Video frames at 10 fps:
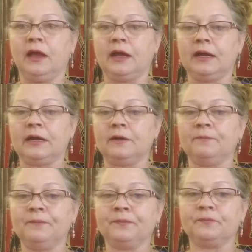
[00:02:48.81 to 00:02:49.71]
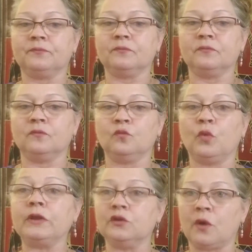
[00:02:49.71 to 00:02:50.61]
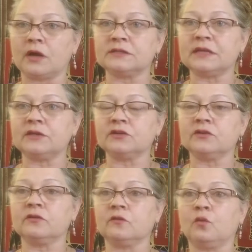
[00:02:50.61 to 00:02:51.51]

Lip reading: when you are centered,